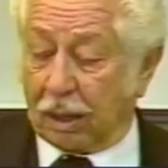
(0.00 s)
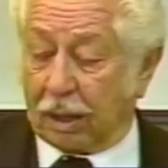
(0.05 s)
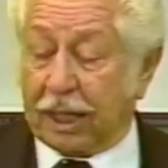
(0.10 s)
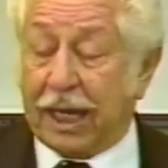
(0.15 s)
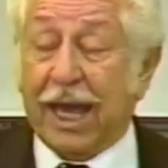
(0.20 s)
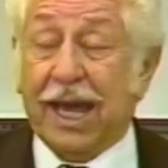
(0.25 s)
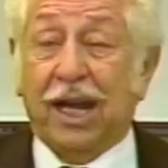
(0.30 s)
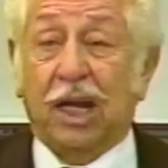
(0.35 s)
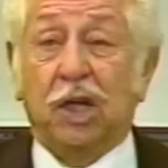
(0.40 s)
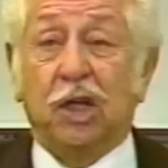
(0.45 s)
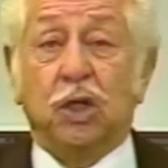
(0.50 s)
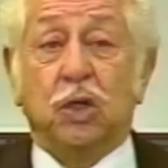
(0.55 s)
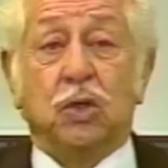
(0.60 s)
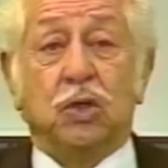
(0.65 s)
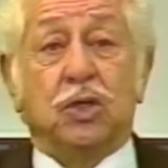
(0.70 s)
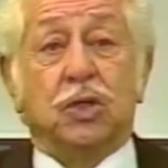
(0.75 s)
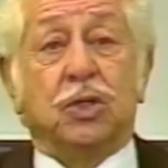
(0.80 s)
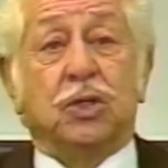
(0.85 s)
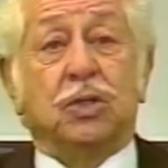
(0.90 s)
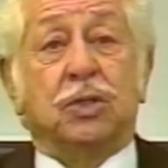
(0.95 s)
cattle
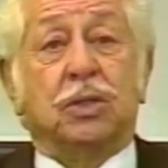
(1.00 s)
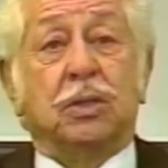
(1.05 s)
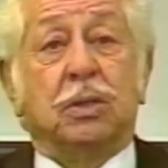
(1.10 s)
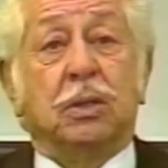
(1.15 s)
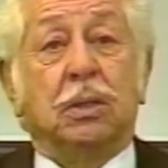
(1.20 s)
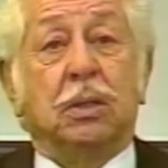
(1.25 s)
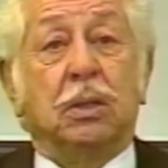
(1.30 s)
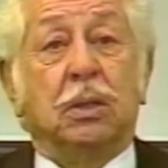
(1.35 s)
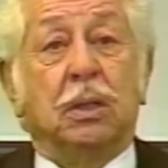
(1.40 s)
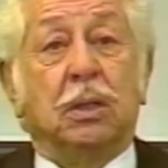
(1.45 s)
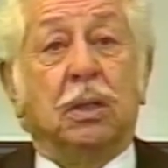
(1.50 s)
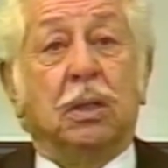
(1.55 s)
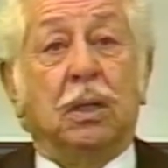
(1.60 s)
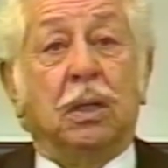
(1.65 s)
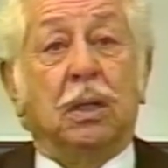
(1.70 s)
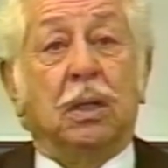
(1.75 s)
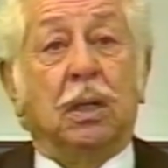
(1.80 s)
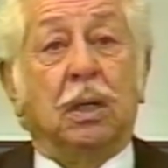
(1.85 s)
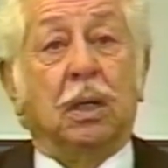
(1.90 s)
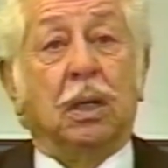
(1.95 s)
users.
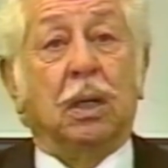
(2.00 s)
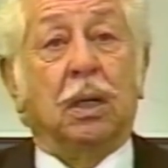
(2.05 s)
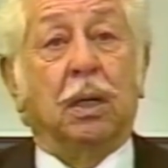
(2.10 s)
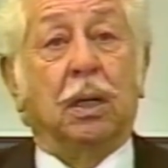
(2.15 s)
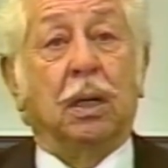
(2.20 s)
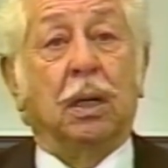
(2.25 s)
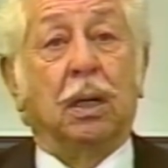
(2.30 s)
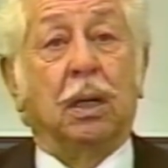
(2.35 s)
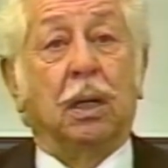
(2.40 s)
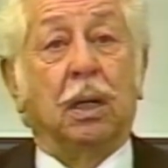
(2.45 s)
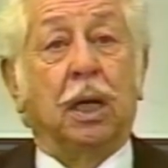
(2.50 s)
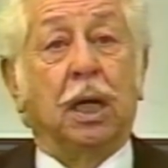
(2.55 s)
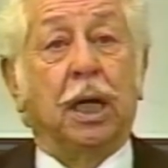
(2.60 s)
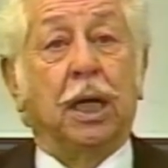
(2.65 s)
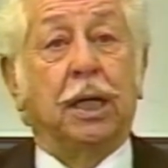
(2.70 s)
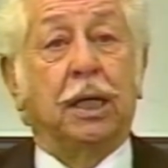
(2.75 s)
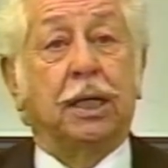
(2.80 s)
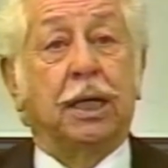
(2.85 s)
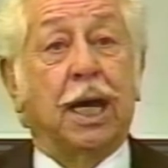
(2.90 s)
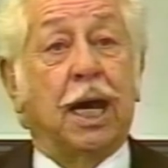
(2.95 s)

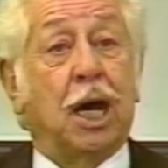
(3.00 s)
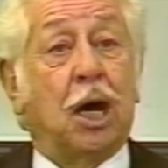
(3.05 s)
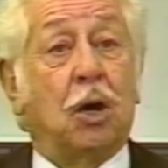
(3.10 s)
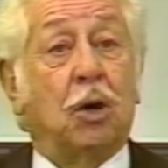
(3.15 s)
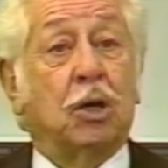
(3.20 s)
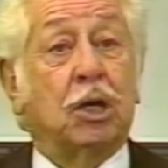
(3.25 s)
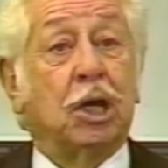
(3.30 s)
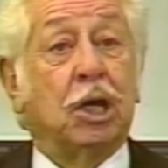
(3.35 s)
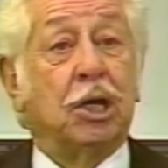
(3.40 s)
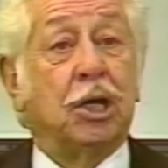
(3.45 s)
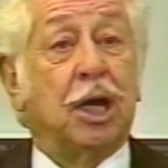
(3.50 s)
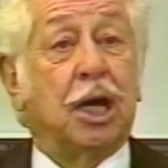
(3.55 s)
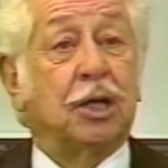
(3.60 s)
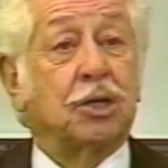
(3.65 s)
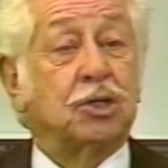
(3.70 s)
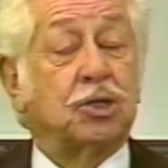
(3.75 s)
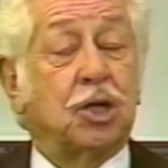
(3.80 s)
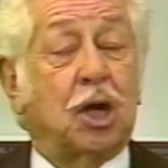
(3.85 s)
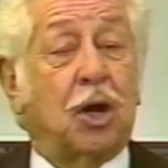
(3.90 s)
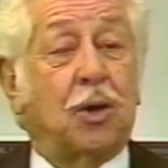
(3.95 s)
A cow
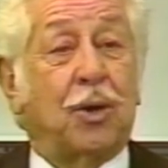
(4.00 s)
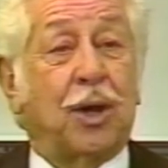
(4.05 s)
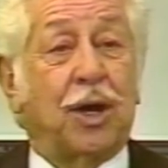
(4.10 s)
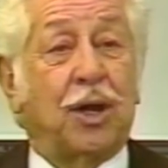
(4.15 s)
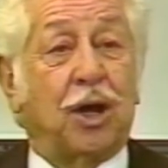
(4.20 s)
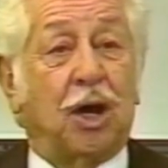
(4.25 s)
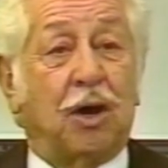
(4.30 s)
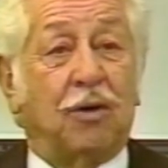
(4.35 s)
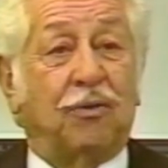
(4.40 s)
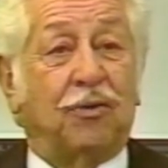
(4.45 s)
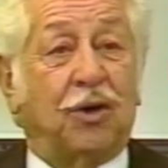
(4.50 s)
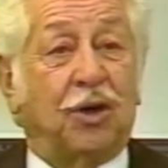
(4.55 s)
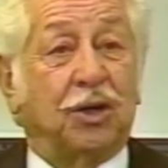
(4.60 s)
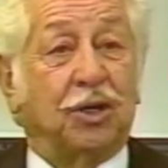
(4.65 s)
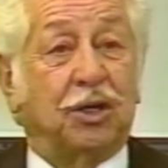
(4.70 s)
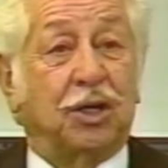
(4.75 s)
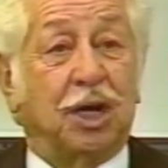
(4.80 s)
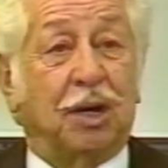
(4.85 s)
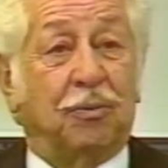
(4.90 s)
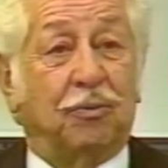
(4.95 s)
cannot start right off
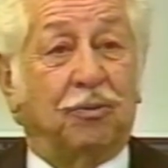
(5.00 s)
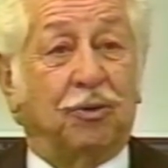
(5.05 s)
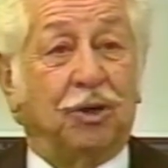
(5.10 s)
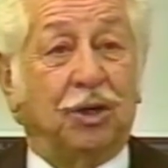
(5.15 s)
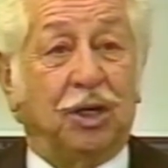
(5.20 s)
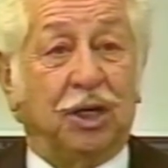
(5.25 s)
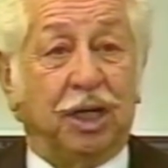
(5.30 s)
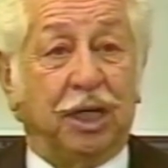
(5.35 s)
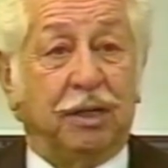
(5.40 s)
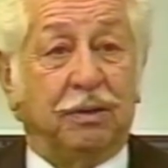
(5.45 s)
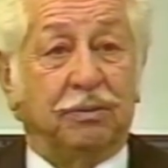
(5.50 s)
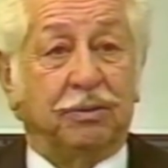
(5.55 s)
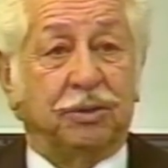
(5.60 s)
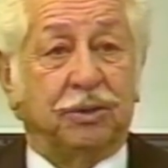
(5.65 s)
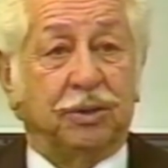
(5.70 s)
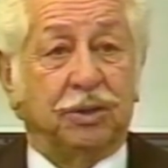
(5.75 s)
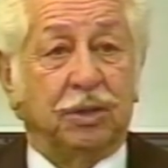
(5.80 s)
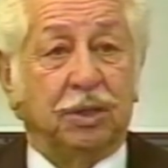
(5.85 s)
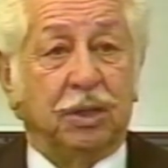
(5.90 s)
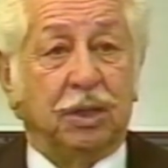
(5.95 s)
on comfrey
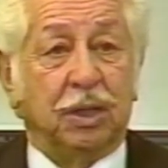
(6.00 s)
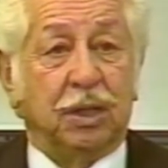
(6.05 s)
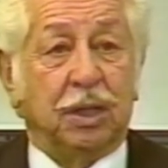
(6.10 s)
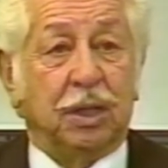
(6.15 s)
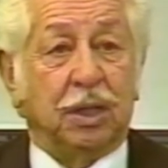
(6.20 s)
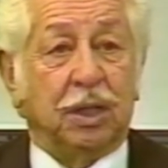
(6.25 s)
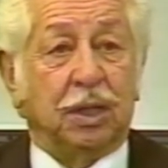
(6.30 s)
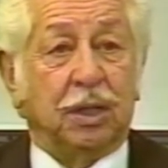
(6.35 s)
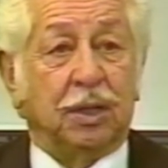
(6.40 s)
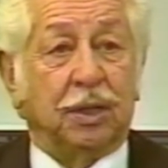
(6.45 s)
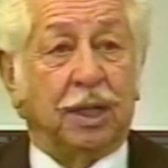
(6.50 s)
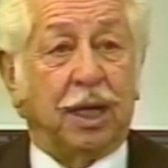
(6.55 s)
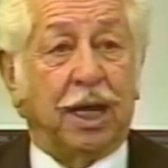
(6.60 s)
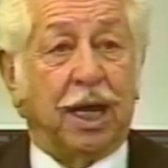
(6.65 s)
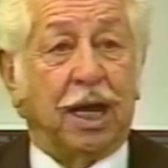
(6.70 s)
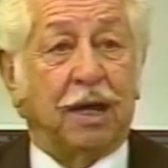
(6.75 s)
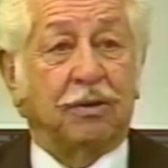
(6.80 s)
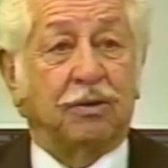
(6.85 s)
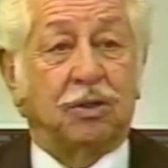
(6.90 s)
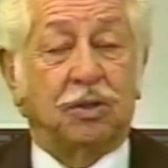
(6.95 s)
leaves. They
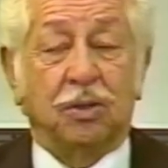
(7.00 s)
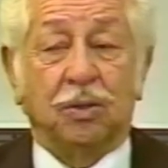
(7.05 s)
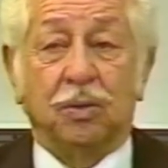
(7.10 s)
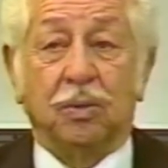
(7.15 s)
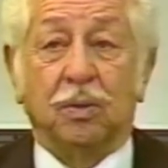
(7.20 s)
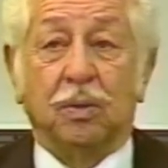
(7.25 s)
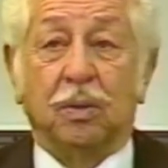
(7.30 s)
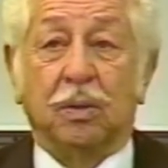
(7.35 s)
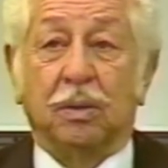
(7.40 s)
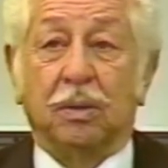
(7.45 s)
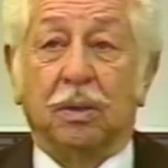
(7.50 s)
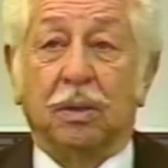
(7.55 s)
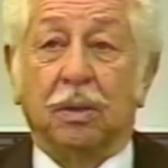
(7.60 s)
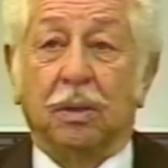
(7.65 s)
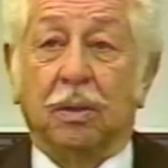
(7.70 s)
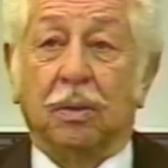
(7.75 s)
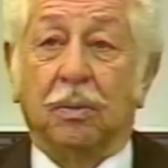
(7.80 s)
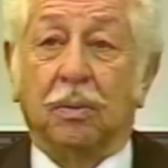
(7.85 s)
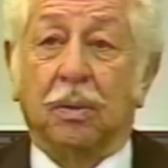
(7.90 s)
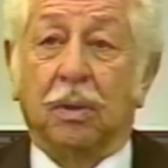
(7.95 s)
have to
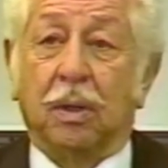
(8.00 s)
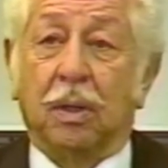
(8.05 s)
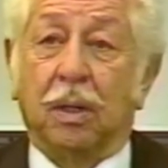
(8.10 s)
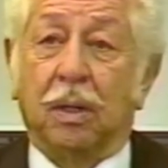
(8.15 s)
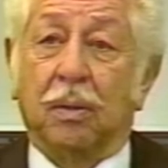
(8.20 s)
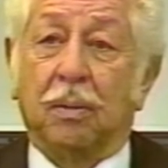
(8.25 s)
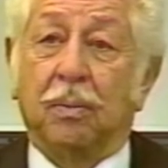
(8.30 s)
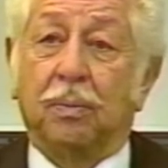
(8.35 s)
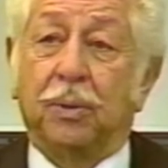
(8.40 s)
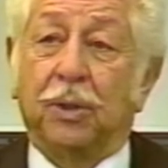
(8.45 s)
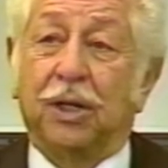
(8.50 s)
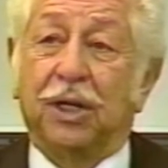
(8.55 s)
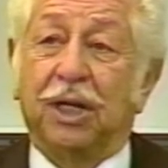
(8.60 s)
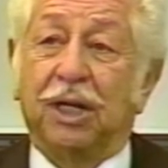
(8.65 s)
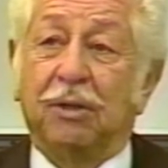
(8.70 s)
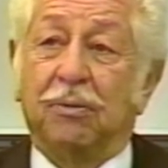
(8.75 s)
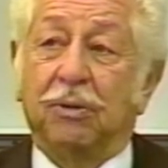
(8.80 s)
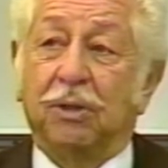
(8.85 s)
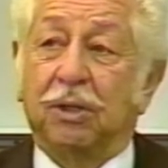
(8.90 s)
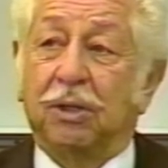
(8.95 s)
uh, put it
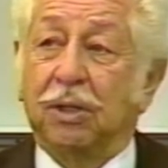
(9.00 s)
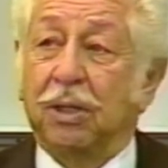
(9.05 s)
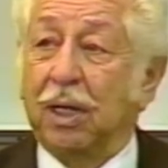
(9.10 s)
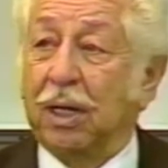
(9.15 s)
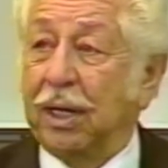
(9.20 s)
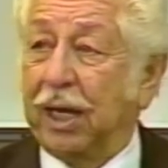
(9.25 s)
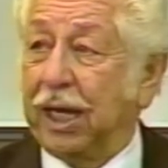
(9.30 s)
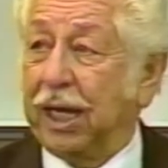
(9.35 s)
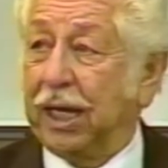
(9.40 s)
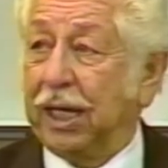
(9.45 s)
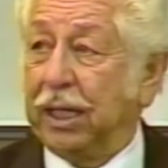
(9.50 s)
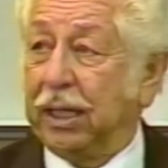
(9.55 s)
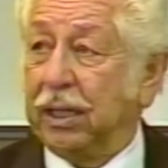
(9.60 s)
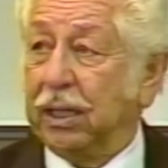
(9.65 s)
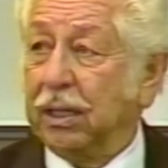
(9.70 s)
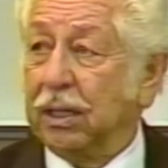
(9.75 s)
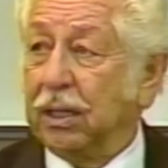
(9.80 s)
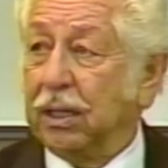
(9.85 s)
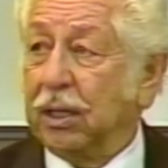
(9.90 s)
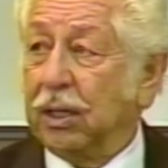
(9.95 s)
in with hay
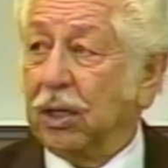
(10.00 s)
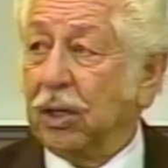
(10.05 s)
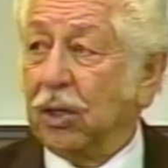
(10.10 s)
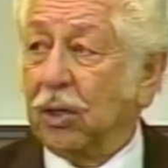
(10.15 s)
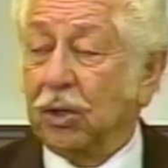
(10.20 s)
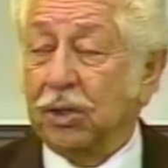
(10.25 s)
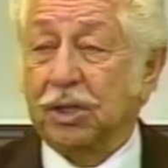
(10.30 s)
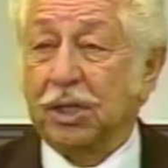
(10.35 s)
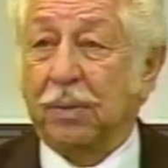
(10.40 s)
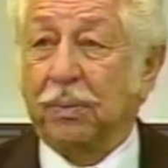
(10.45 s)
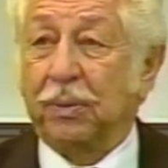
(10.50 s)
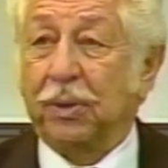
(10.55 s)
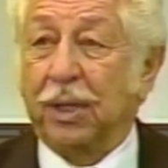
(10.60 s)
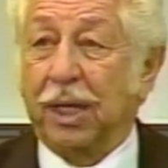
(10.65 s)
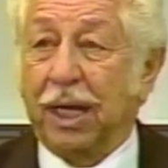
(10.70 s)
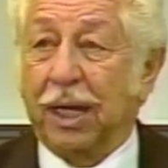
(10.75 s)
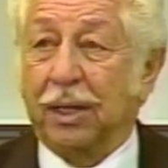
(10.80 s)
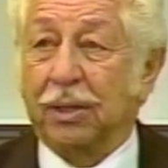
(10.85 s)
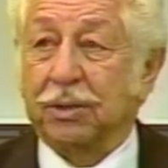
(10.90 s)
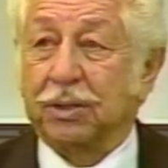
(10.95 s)
or
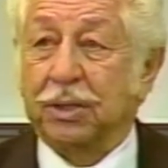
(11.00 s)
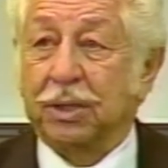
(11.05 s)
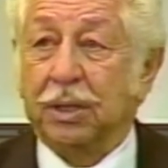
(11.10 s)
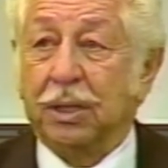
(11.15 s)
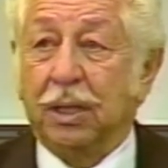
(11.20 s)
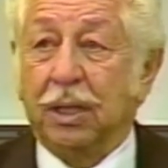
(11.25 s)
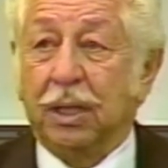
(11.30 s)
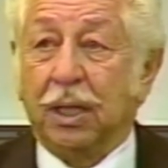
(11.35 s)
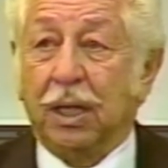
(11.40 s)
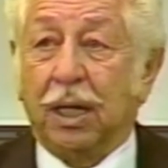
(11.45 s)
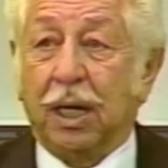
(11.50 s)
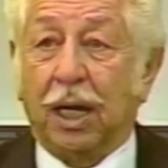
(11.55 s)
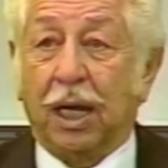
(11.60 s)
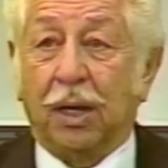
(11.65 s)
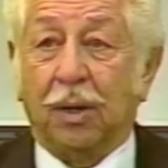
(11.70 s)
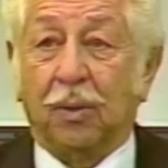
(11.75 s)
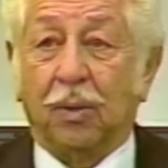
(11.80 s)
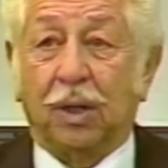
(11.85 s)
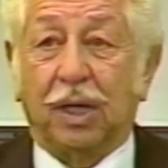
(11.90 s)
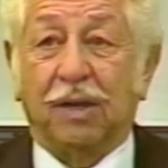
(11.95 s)
something else
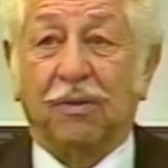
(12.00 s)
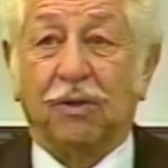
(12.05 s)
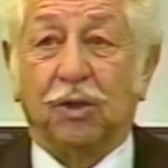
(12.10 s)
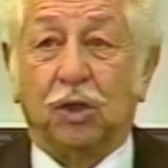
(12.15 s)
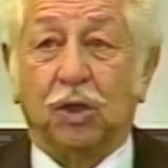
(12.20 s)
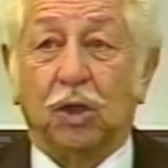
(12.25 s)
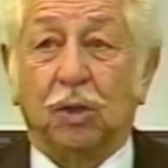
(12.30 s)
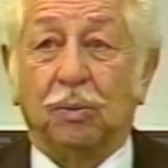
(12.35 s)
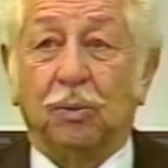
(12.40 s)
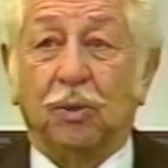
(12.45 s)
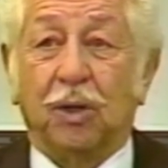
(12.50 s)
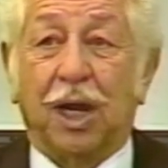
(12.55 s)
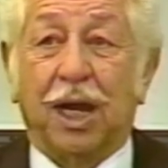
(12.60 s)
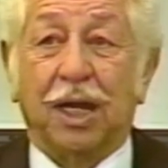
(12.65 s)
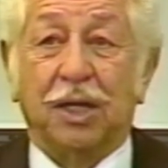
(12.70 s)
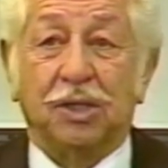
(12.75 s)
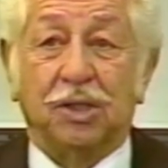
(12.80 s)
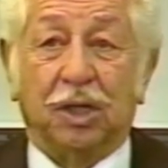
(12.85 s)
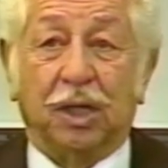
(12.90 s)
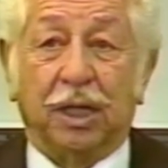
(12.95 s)
and give it to them
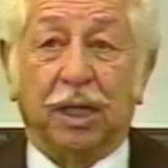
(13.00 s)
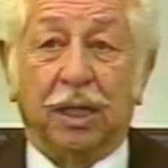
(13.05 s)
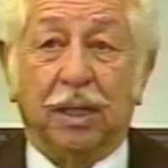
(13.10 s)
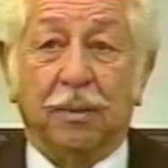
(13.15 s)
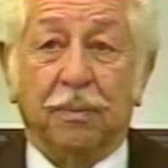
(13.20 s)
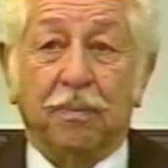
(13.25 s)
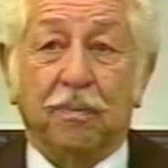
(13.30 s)
gradually.